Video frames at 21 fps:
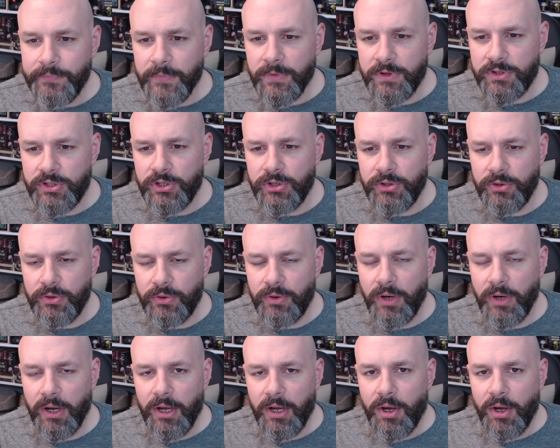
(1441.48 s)

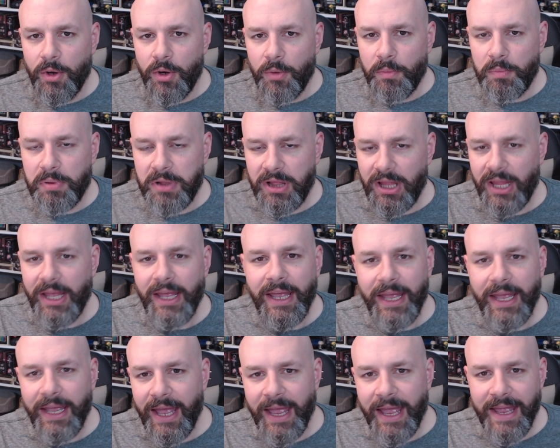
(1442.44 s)
to
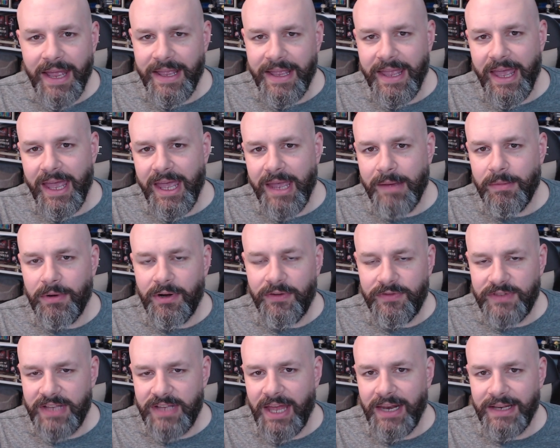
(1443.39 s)
play a game
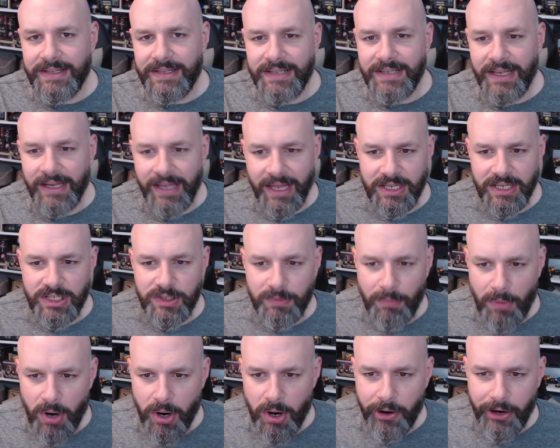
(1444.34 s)
of tennis against
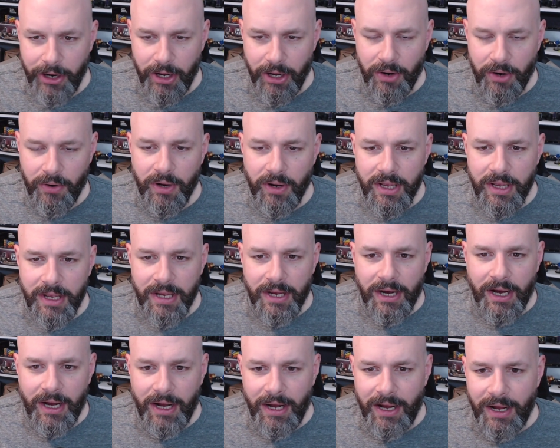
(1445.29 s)
Mario,
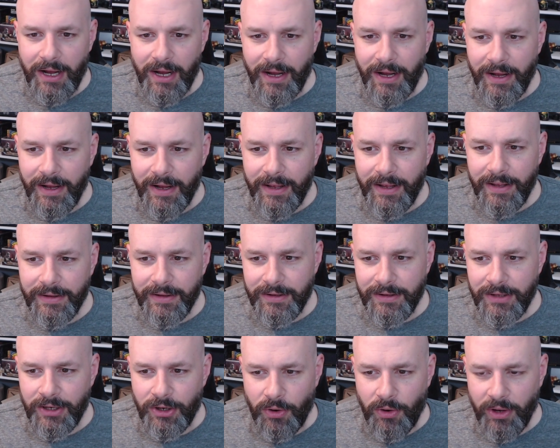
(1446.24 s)

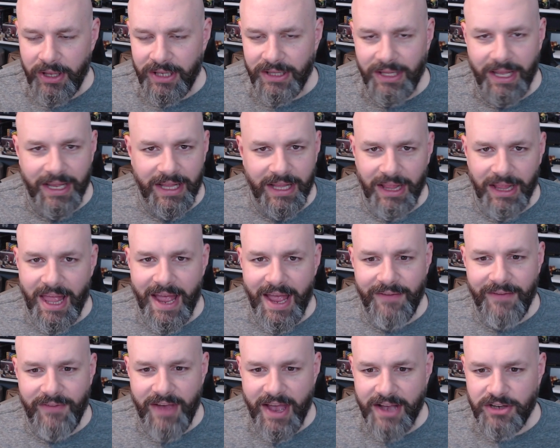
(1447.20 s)
you know, in like a
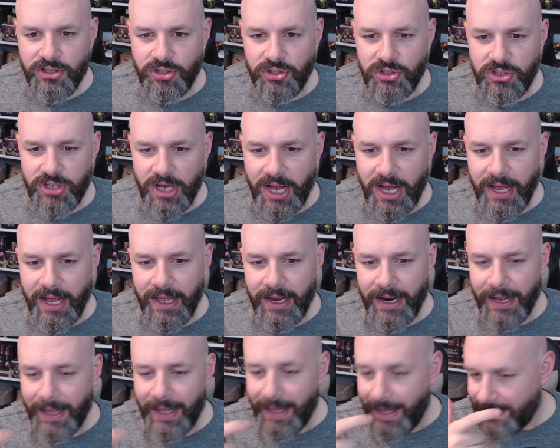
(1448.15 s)
live action shot.
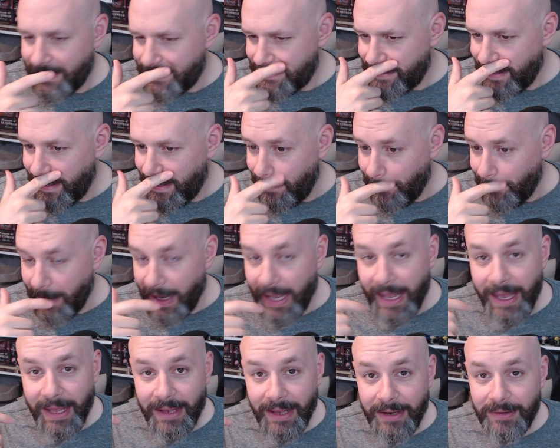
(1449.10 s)
And I gotta say,
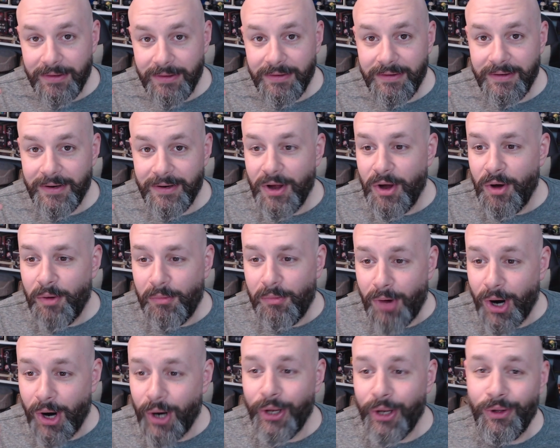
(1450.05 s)
man,
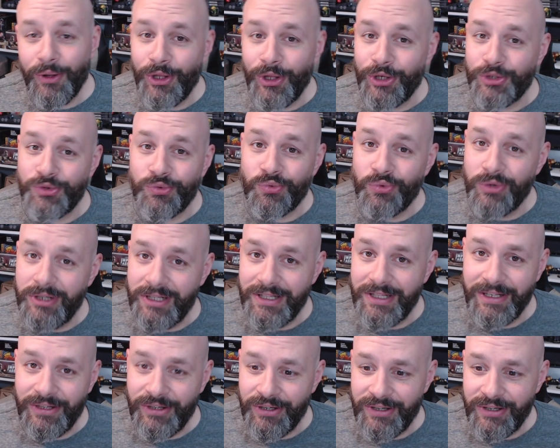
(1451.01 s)
Mario looked
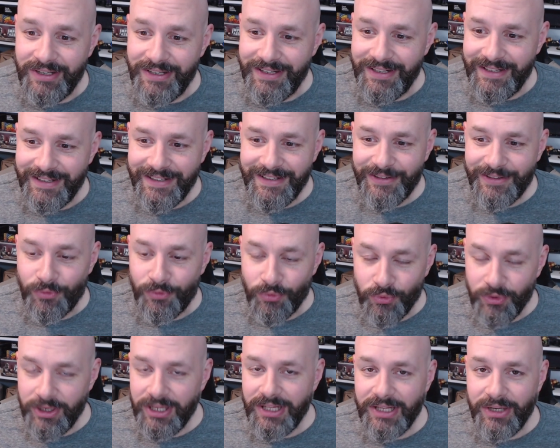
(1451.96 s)
really good,
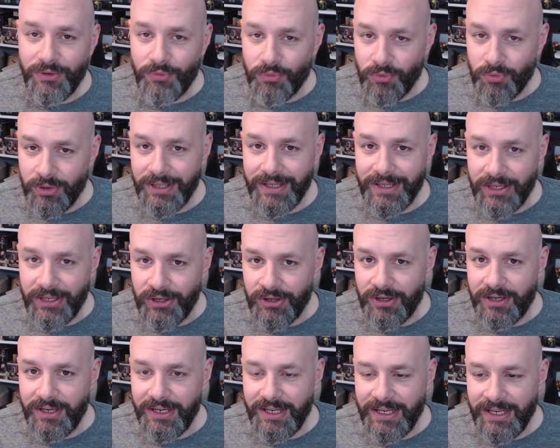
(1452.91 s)
really, really
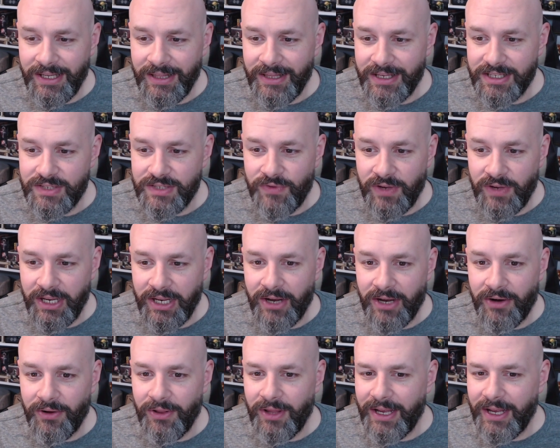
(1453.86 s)
good in this
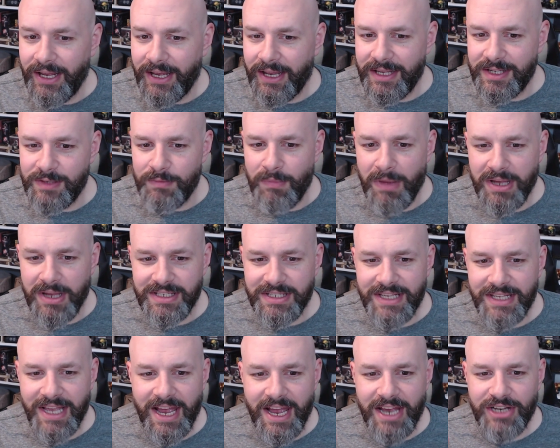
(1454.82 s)
video. Like his
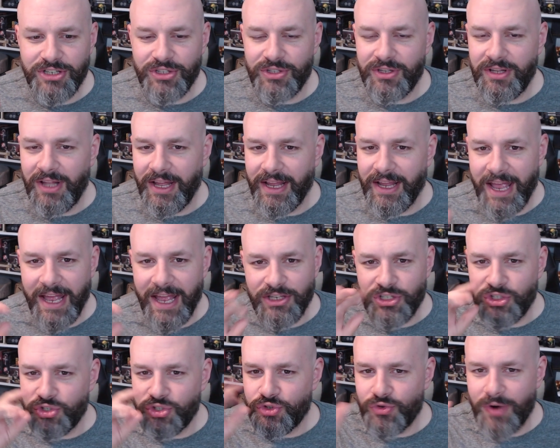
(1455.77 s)
mustache, like
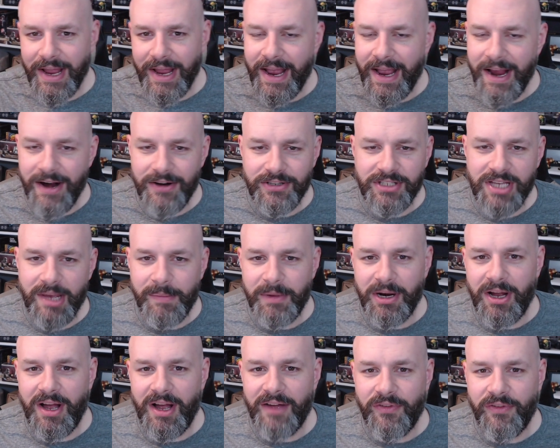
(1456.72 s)
had stray hairs
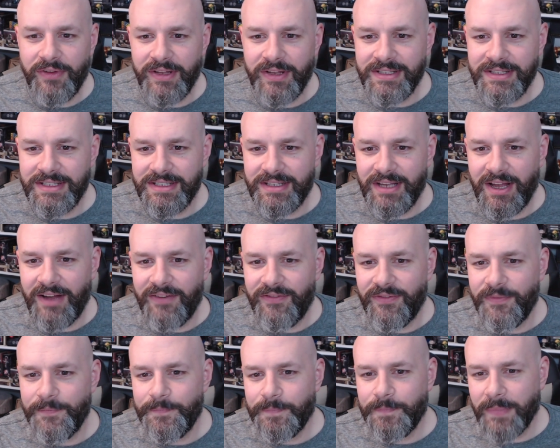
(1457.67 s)
coming off of it and
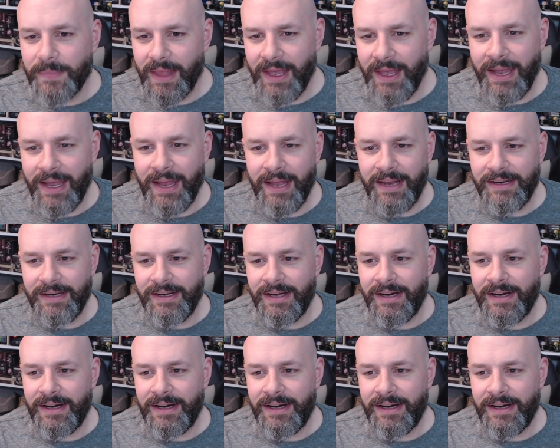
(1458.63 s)
stuff. And